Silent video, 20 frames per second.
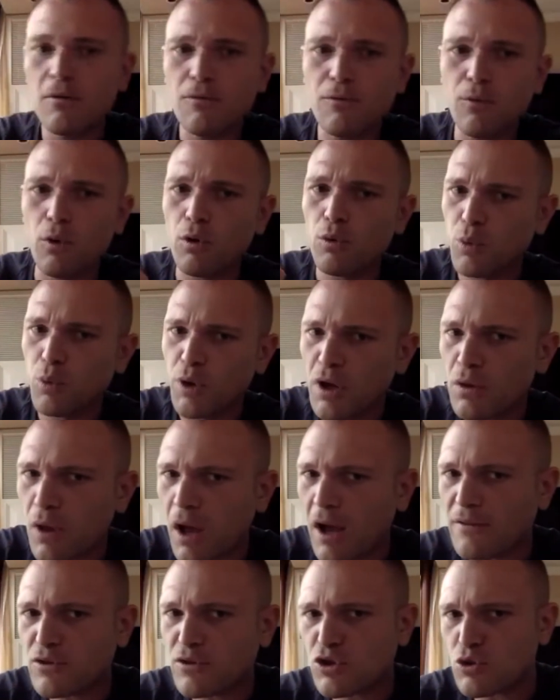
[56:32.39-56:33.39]
for real
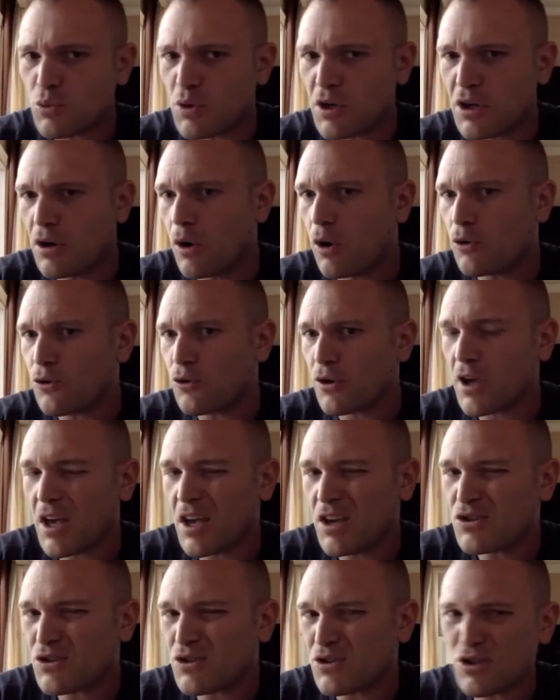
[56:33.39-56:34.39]
life street
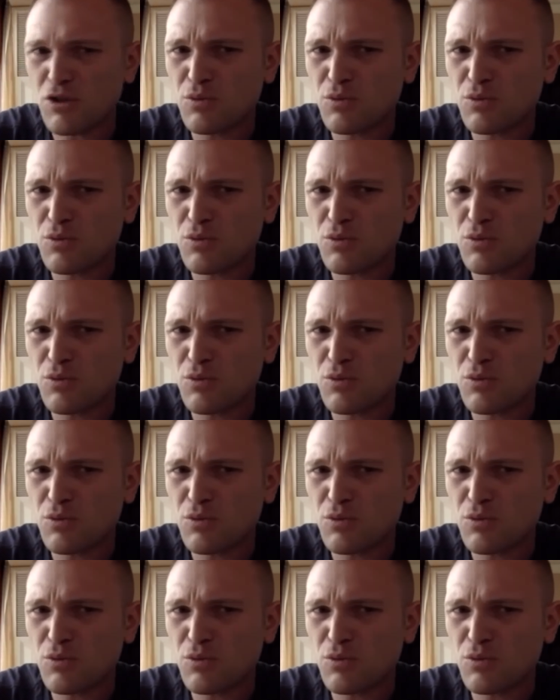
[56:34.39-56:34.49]
altercations?